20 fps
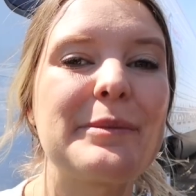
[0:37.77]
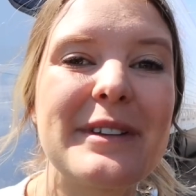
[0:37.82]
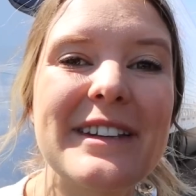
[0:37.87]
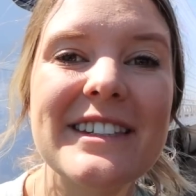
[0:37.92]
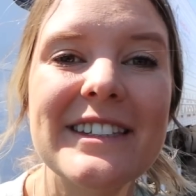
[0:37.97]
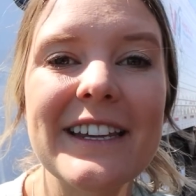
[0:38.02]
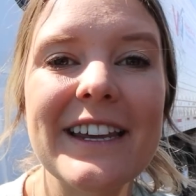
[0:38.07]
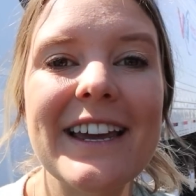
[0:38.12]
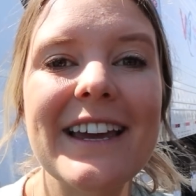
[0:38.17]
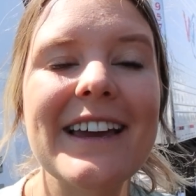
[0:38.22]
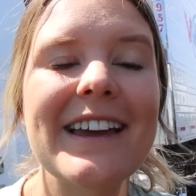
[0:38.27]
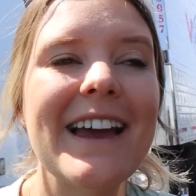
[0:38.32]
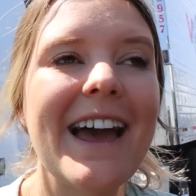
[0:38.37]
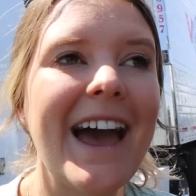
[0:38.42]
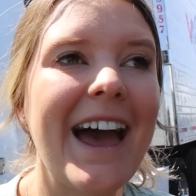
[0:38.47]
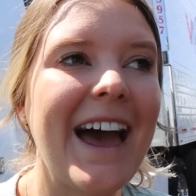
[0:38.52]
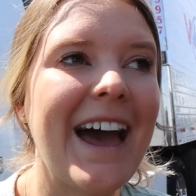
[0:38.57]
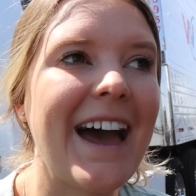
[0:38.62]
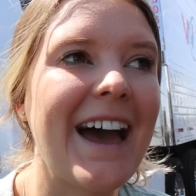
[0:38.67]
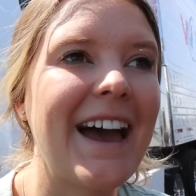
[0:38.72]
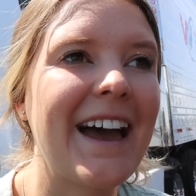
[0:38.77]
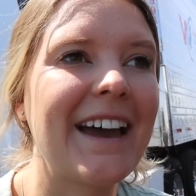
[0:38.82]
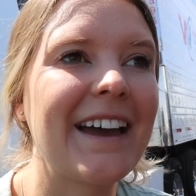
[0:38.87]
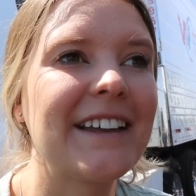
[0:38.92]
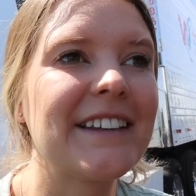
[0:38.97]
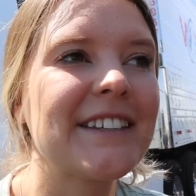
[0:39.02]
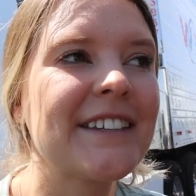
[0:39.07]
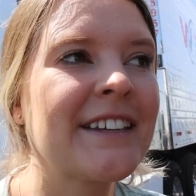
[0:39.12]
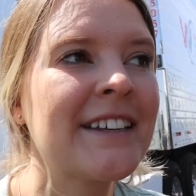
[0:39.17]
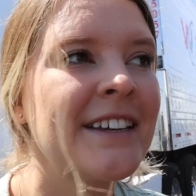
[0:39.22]
to be staying
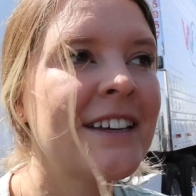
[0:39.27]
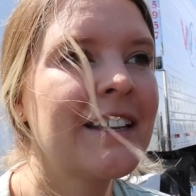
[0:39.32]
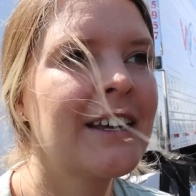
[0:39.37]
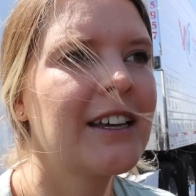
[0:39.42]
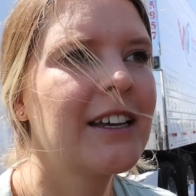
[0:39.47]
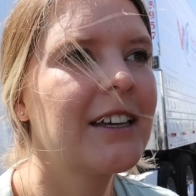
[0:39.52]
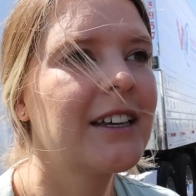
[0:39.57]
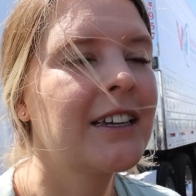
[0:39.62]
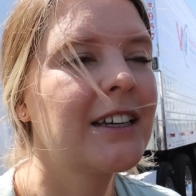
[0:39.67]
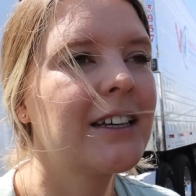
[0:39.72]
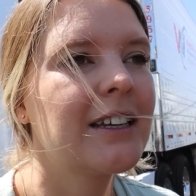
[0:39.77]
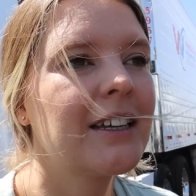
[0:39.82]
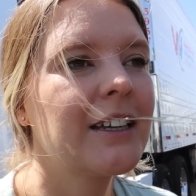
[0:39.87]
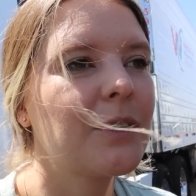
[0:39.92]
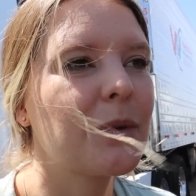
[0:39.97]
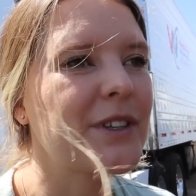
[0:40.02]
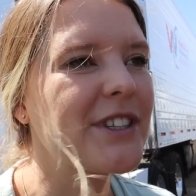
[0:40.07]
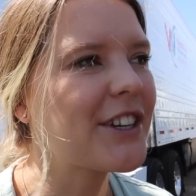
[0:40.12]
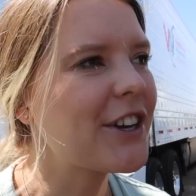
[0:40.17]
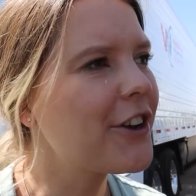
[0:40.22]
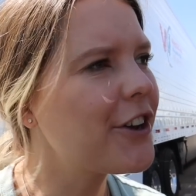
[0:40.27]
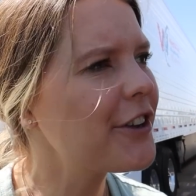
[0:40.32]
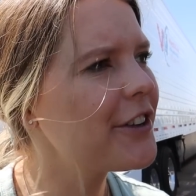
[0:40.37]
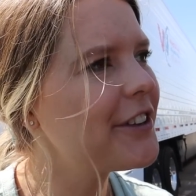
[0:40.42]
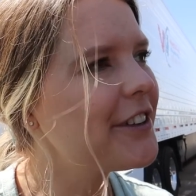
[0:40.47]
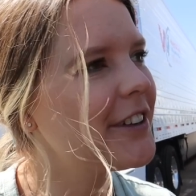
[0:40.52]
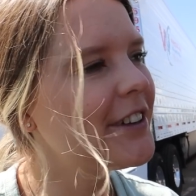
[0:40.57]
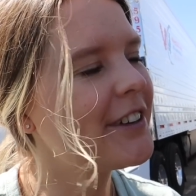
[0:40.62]
at, what's it called?